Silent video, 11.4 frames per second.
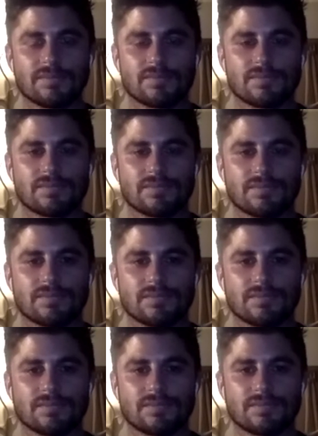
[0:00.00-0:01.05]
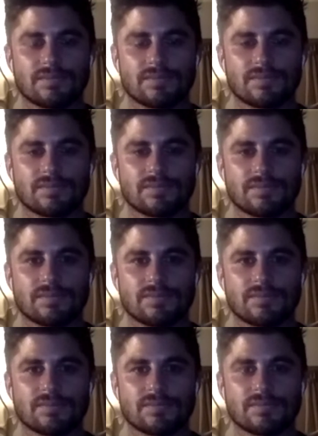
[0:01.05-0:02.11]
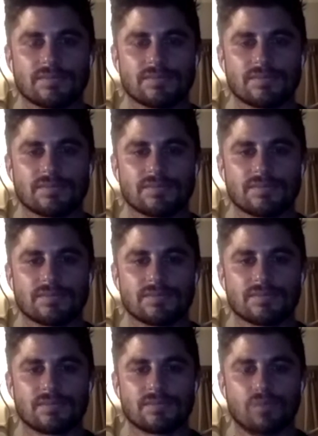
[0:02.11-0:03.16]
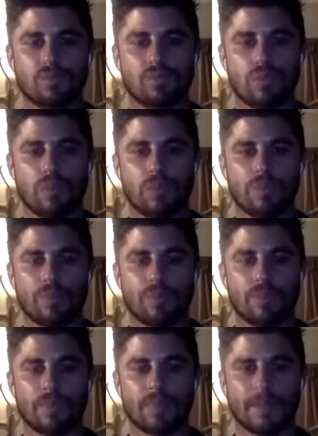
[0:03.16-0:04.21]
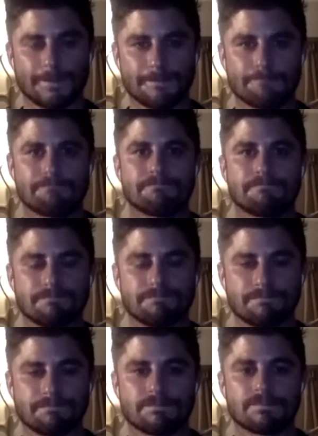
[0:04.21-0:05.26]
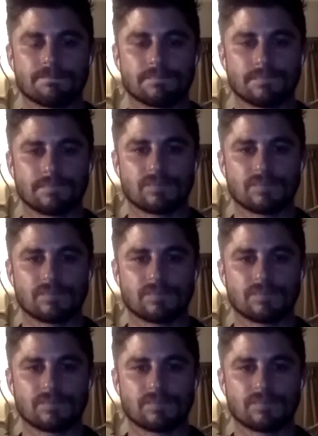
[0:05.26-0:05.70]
[no speech]